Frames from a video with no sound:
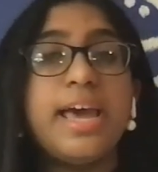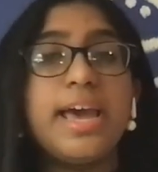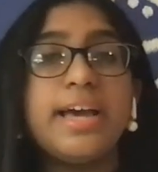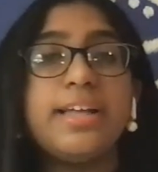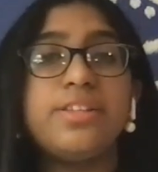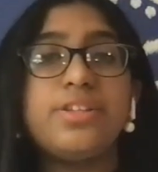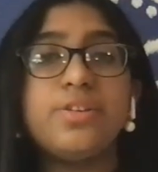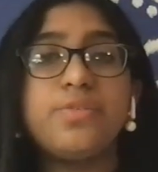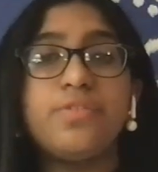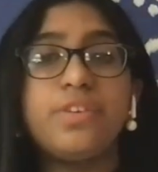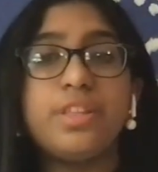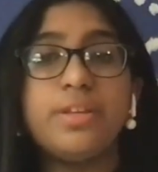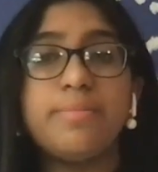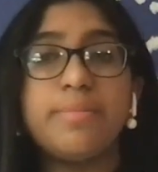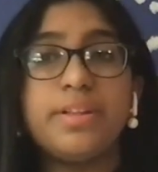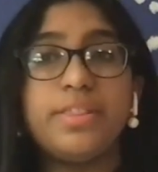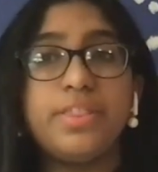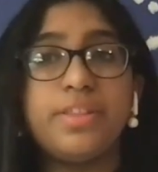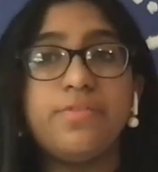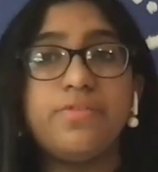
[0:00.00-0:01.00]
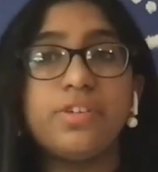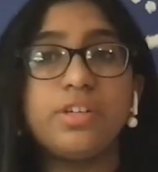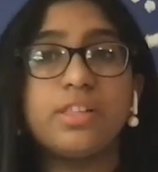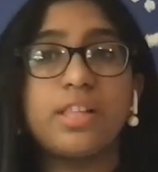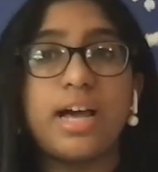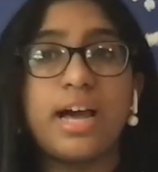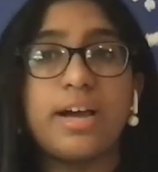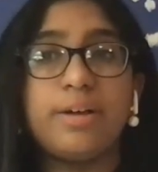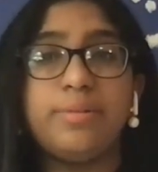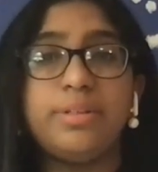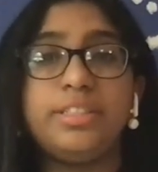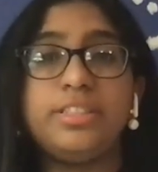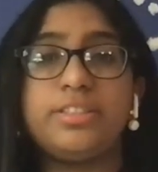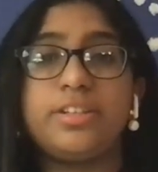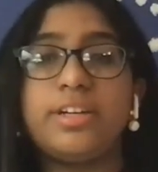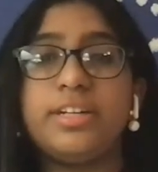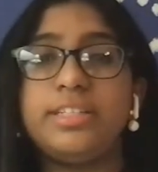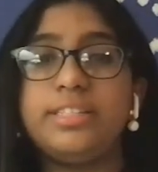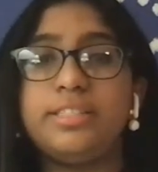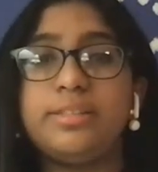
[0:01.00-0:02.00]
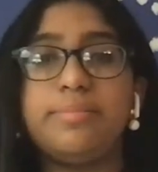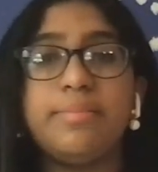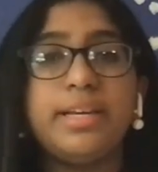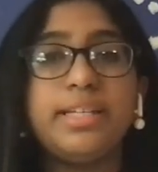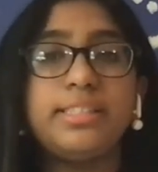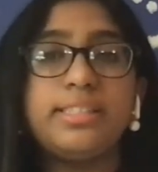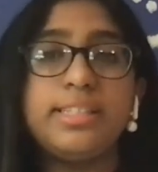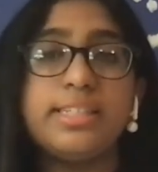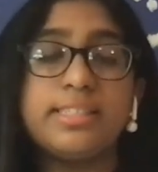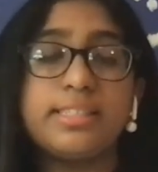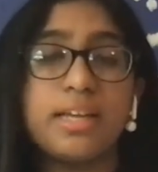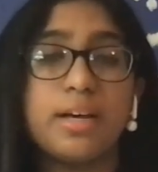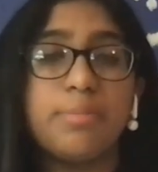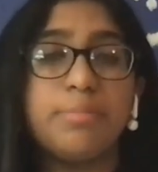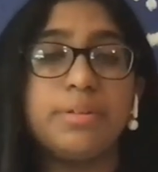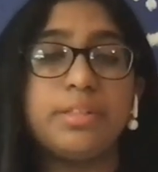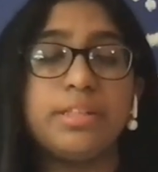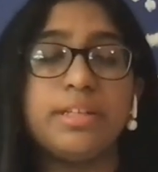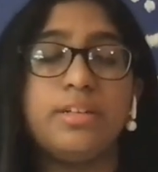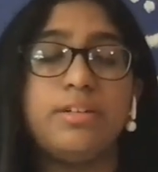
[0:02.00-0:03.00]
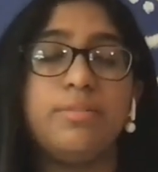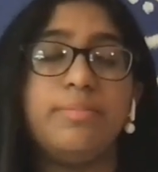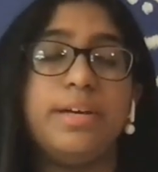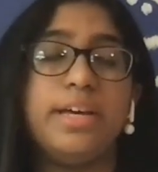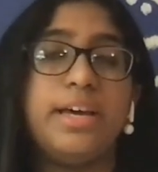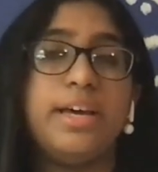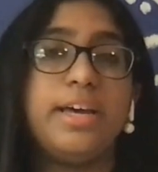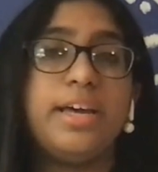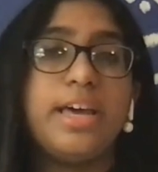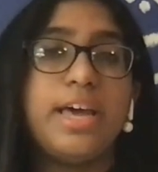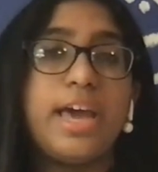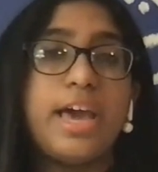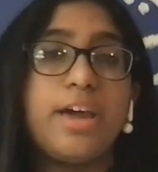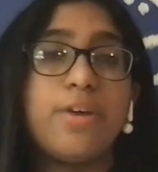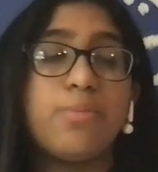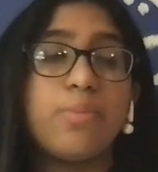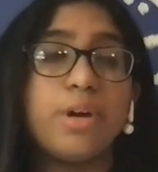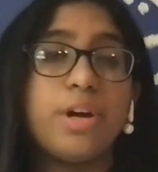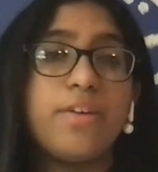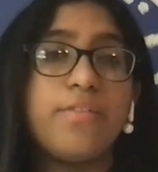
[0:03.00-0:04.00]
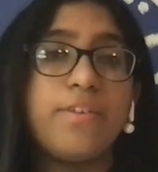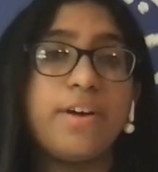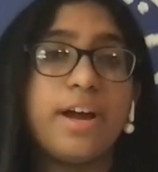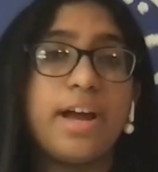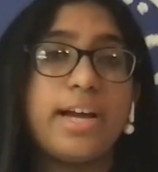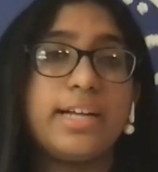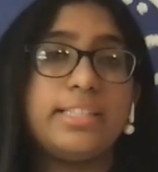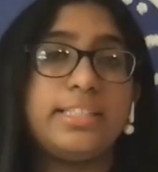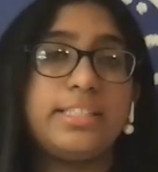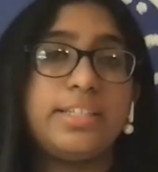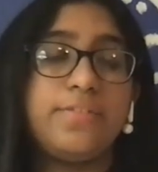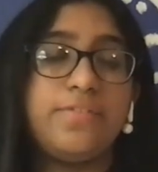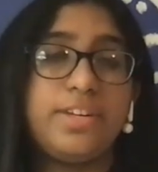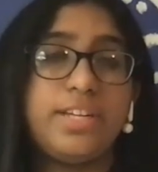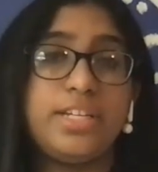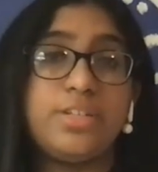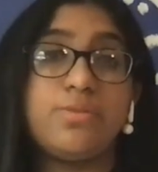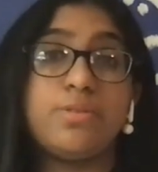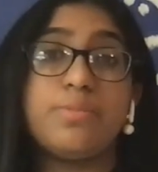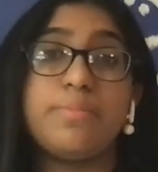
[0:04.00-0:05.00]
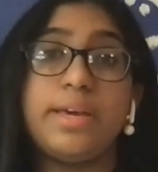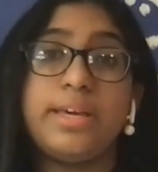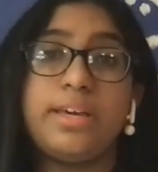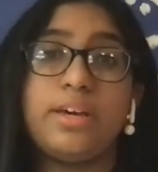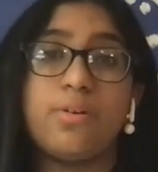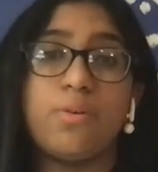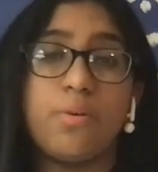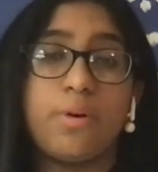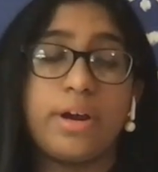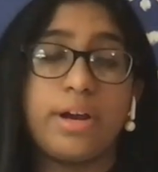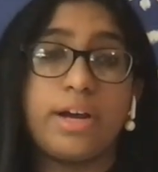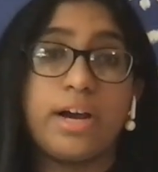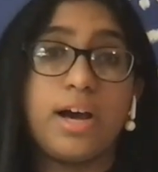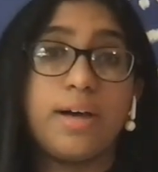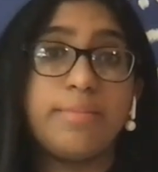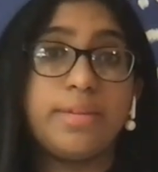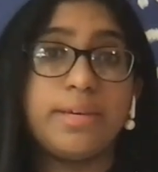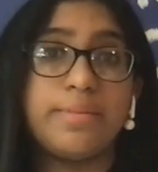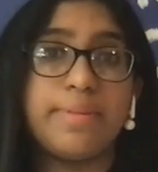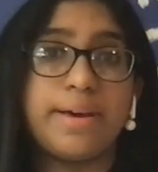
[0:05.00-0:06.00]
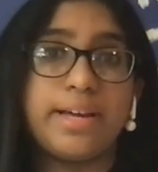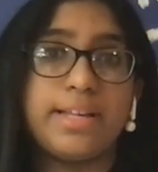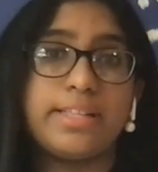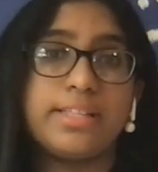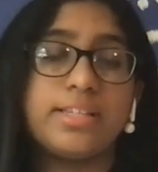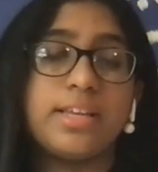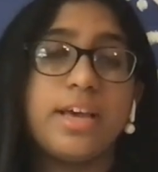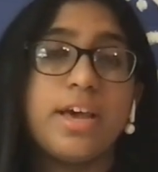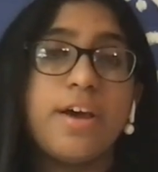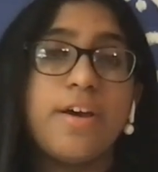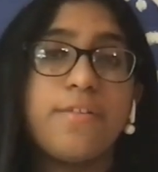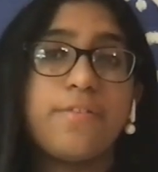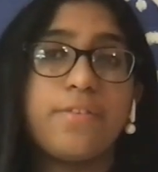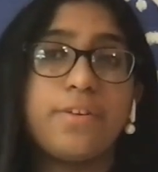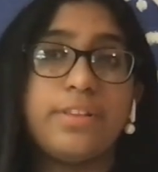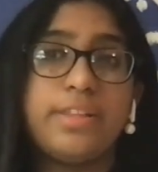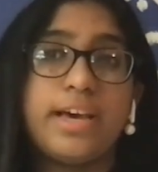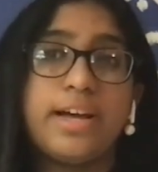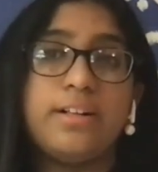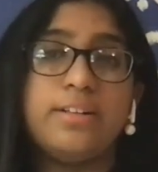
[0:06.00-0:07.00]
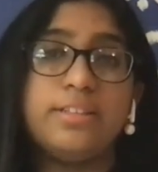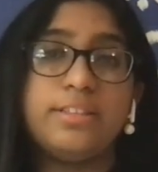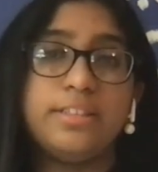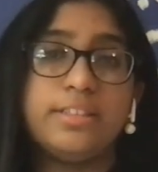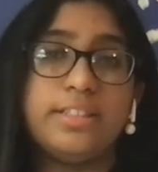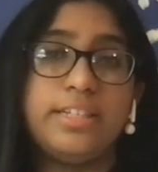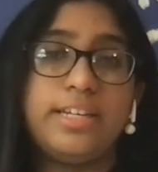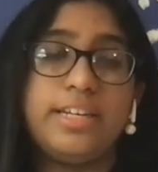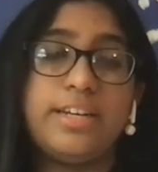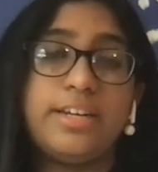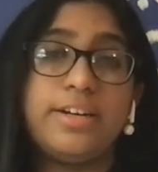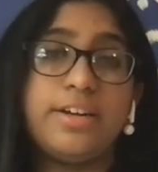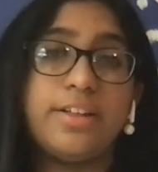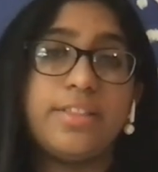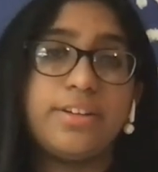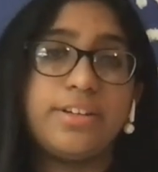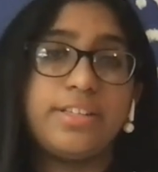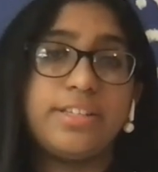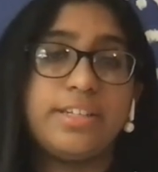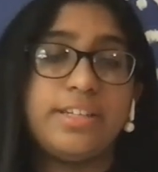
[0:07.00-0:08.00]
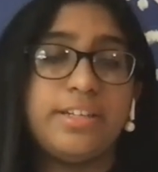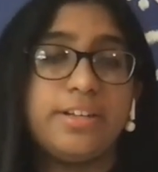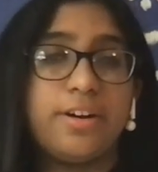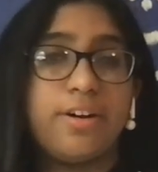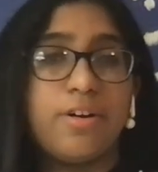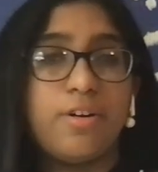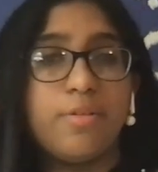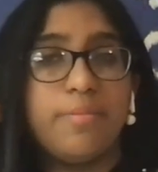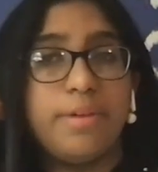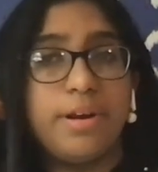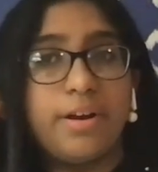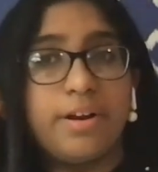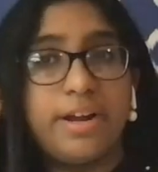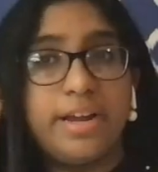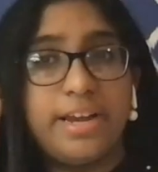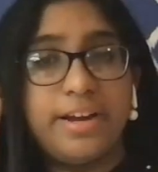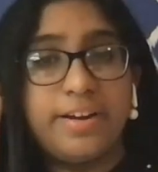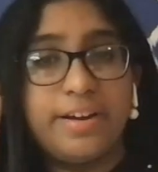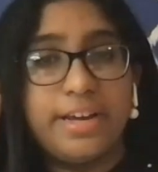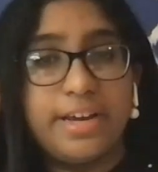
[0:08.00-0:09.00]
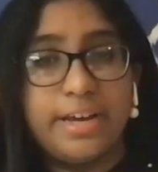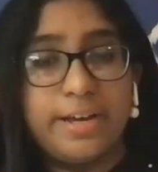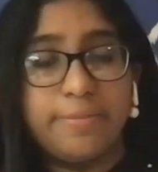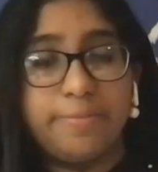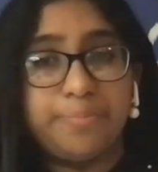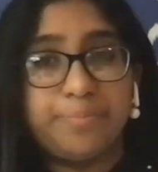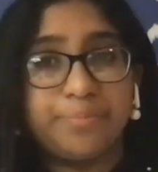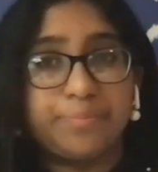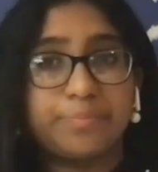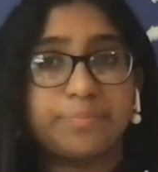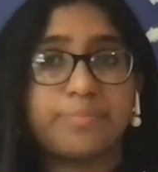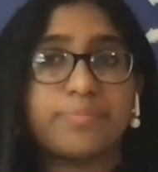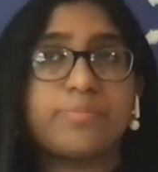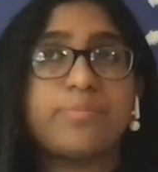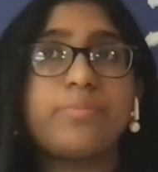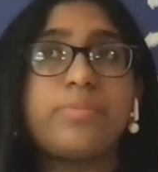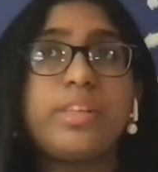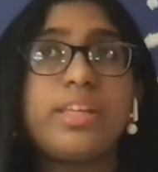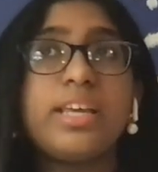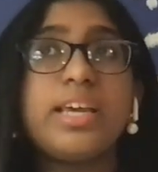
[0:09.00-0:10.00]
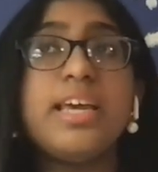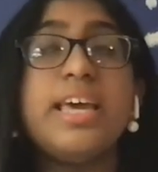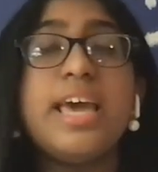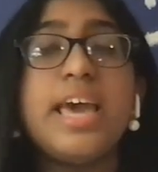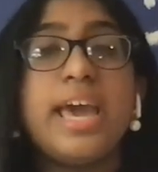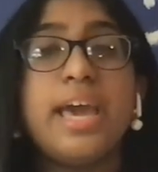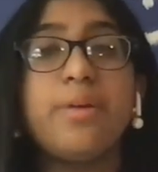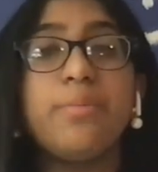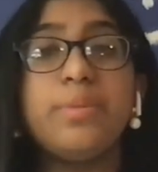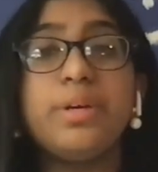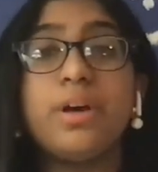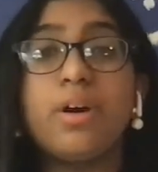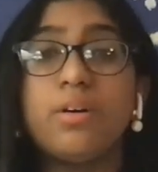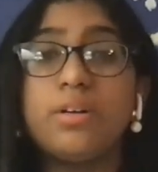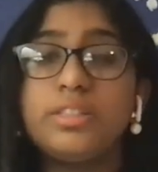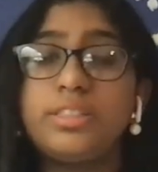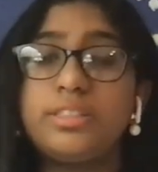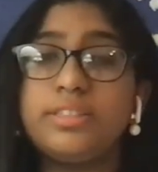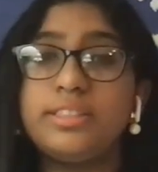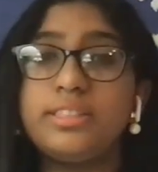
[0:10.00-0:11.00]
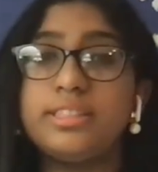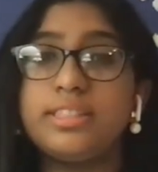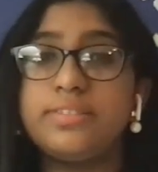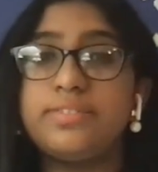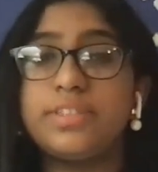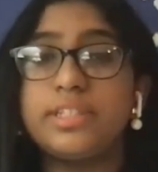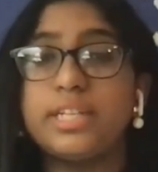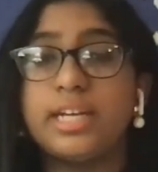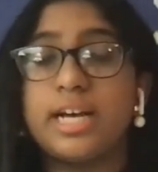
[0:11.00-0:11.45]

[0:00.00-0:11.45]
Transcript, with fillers: And so for the month of July, we started to mix things up a little bit. And one of our activities was making origami pets for the elderly in another senior home in our area. And we also delivered